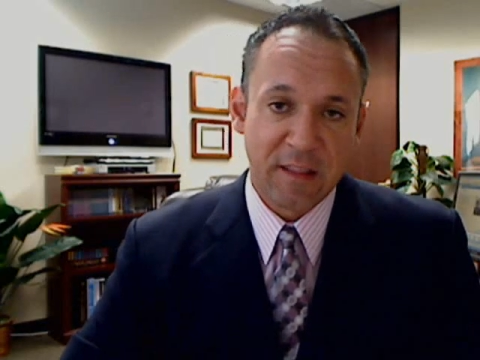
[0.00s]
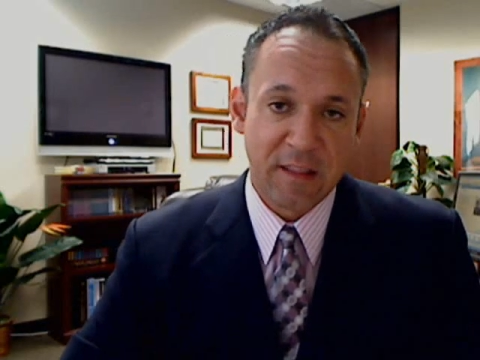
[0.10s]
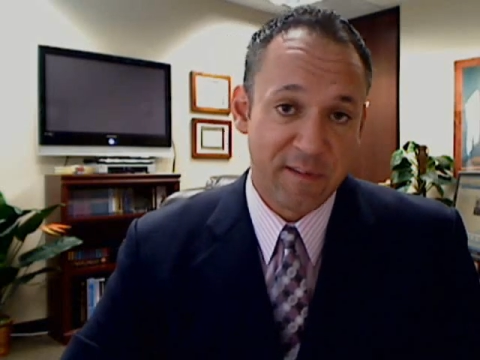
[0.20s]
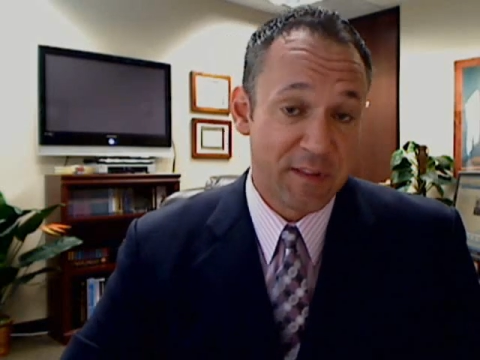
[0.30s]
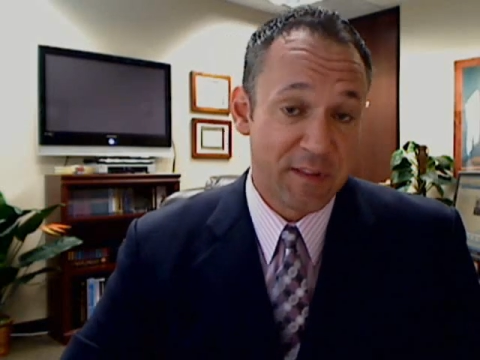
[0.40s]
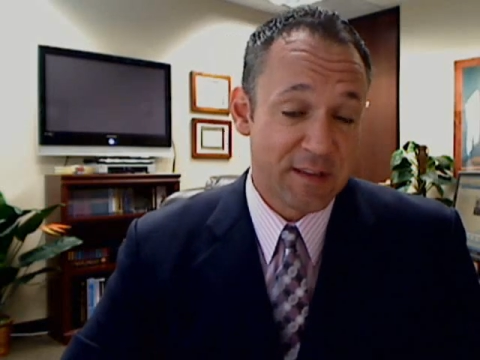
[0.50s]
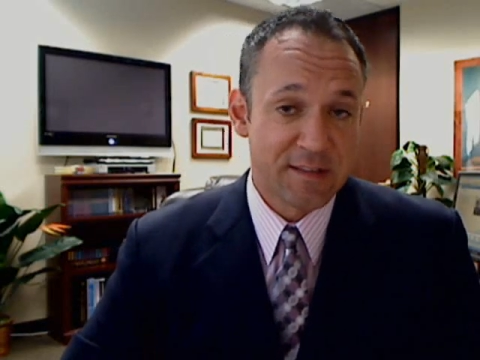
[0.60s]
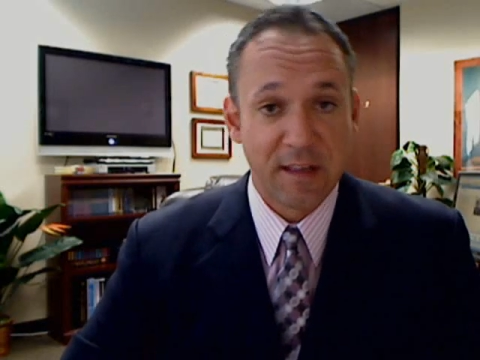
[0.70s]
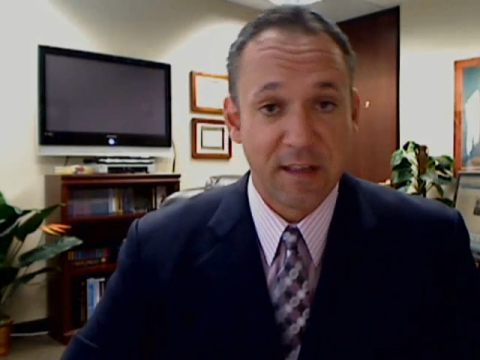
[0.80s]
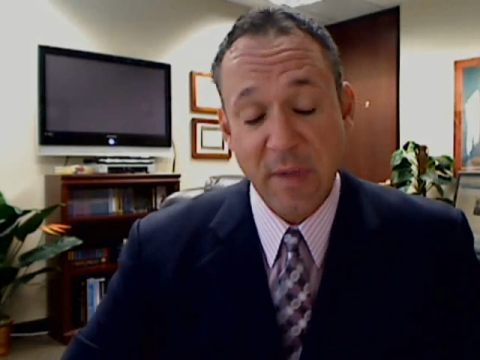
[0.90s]
And the fifth thing
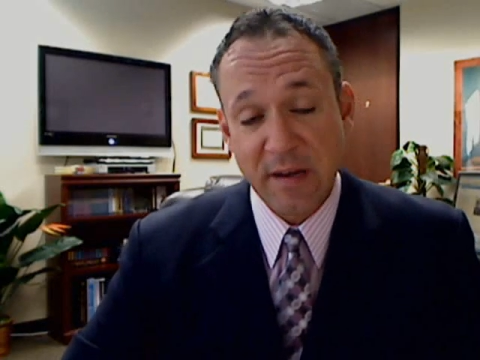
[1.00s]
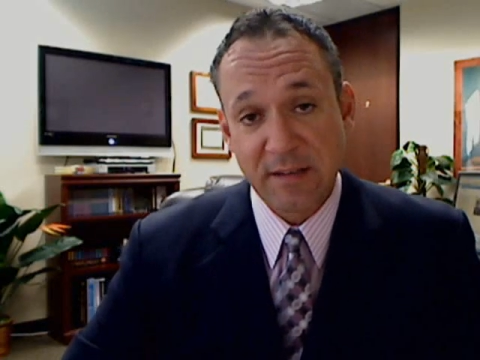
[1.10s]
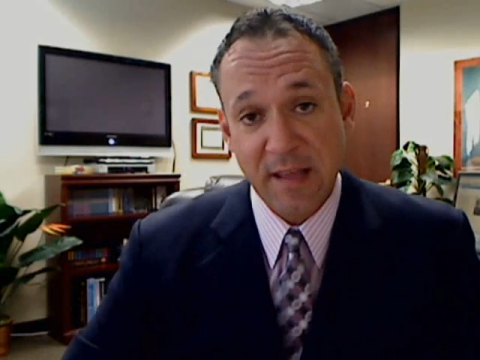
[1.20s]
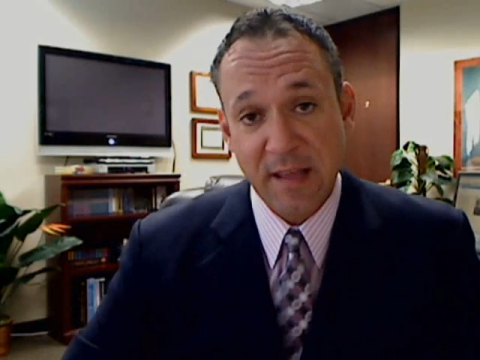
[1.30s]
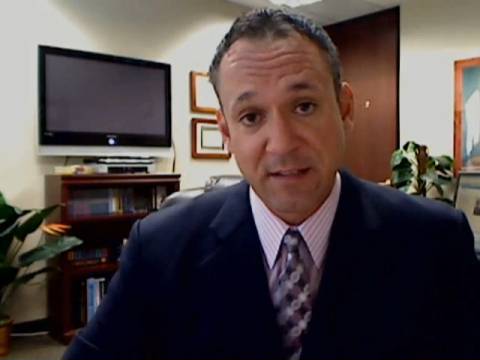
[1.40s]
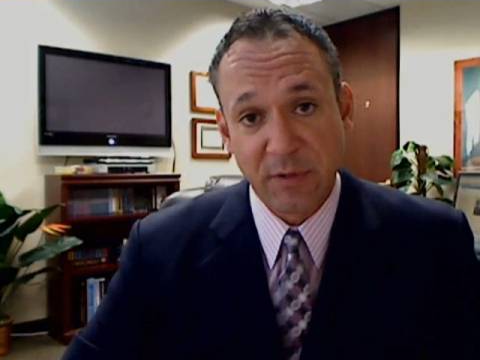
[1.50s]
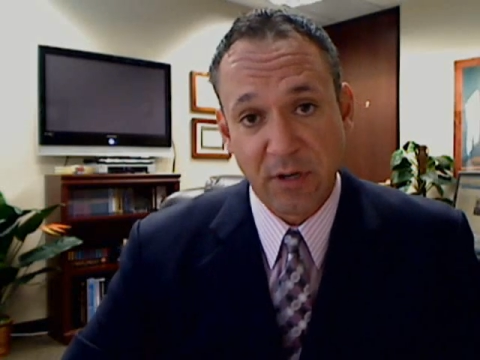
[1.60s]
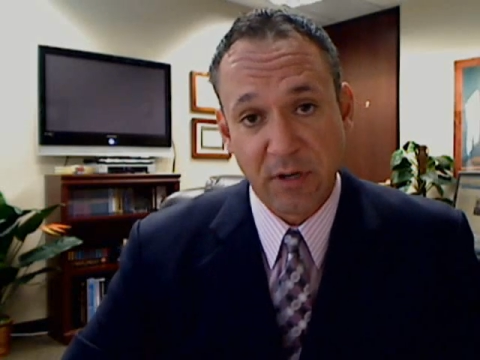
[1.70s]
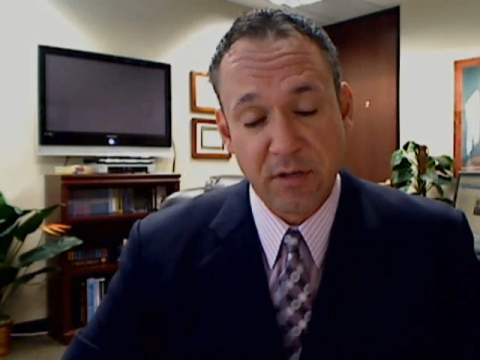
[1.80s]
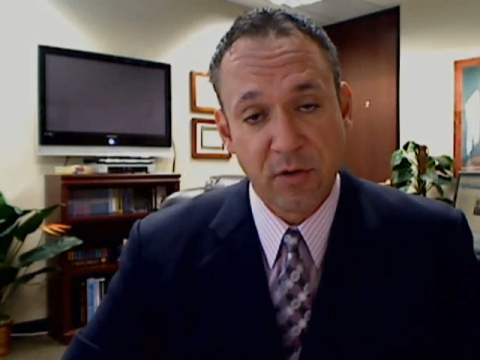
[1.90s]
is the amended tax
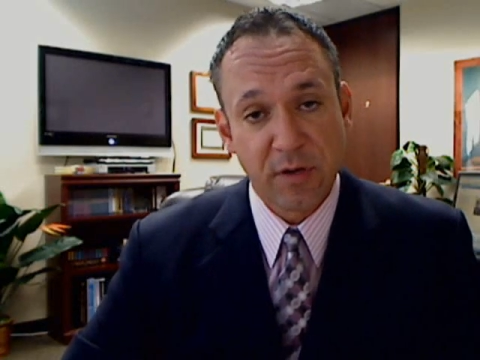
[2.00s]
return.